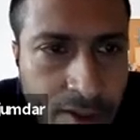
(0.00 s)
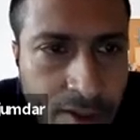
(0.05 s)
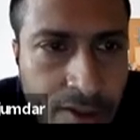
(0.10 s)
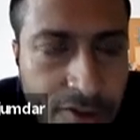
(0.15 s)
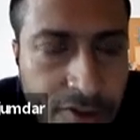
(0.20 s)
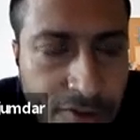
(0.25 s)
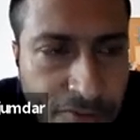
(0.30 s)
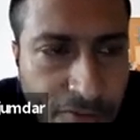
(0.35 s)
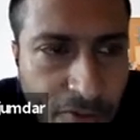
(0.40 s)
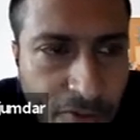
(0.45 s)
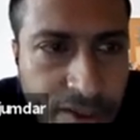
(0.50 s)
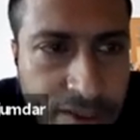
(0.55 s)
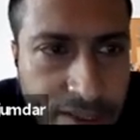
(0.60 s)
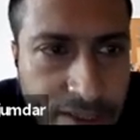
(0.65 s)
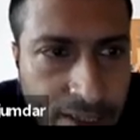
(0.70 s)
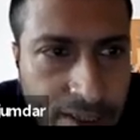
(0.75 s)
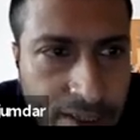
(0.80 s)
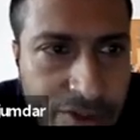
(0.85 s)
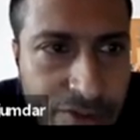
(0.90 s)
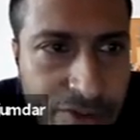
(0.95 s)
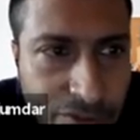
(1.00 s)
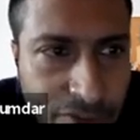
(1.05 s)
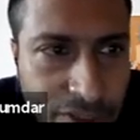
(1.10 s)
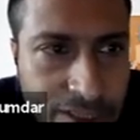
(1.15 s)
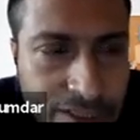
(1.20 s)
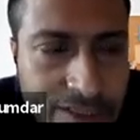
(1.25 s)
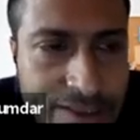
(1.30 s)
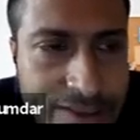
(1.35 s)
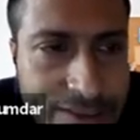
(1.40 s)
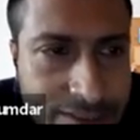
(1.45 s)
So for that, we'll
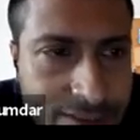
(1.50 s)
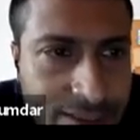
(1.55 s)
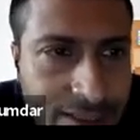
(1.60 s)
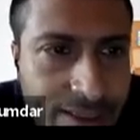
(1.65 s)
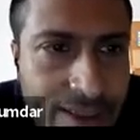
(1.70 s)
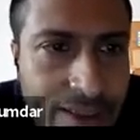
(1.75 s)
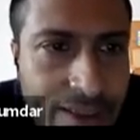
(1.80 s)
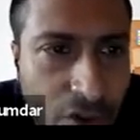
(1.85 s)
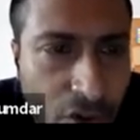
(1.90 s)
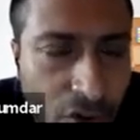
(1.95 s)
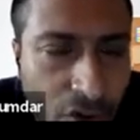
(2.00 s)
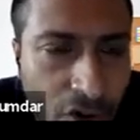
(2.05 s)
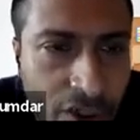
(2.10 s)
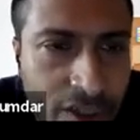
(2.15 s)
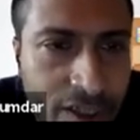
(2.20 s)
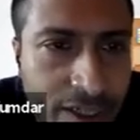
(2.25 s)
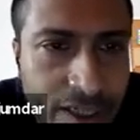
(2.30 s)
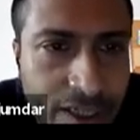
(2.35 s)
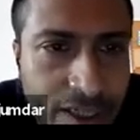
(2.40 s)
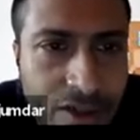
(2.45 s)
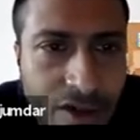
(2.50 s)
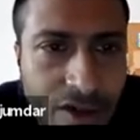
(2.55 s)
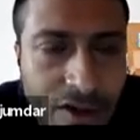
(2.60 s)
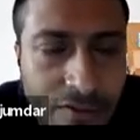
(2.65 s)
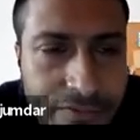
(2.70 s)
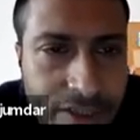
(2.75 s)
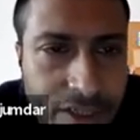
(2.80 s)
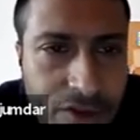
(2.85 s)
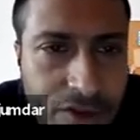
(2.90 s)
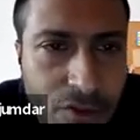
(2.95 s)
consider an ordering
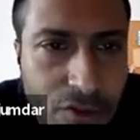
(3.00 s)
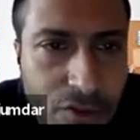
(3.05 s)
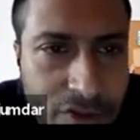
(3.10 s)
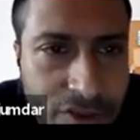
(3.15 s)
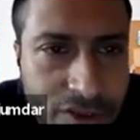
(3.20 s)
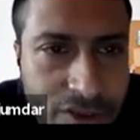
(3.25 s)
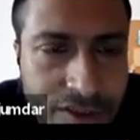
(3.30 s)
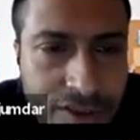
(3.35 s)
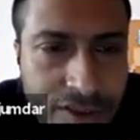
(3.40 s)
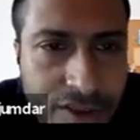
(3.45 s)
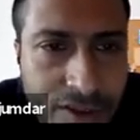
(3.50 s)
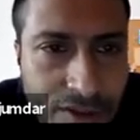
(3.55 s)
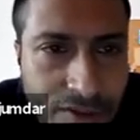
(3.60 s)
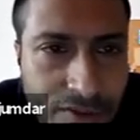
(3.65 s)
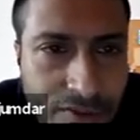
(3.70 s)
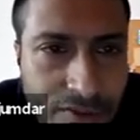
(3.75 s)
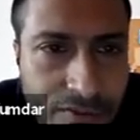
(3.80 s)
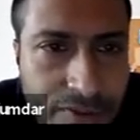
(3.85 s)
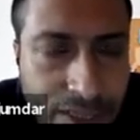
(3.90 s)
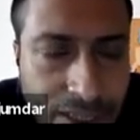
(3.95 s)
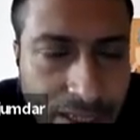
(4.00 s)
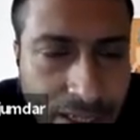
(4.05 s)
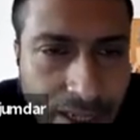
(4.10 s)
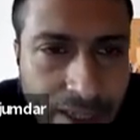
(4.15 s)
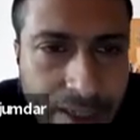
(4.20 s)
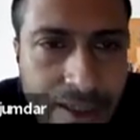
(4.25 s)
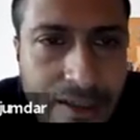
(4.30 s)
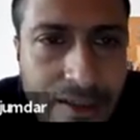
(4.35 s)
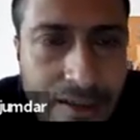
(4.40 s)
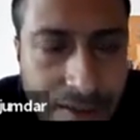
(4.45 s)
of the nodes
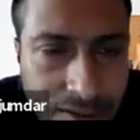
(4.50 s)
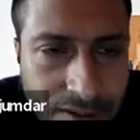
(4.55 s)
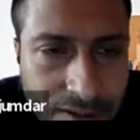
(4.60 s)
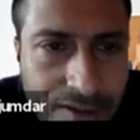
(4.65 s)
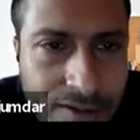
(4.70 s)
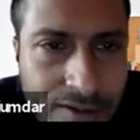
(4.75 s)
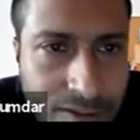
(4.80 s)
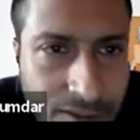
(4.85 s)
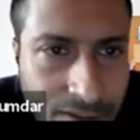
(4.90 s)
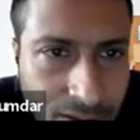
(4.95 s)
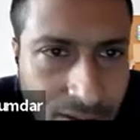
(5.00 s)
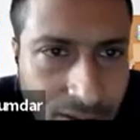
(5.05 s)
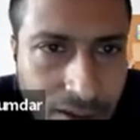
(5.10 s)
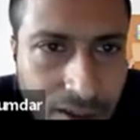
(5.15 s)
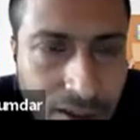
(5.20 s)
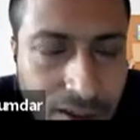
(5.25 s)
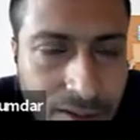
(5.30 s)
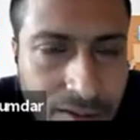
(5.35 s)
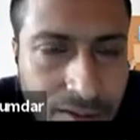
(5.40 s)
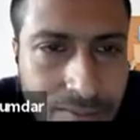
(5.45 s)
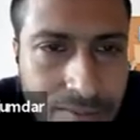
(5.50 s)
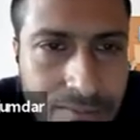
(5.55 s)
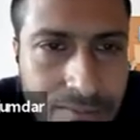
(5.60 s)
Vi uh,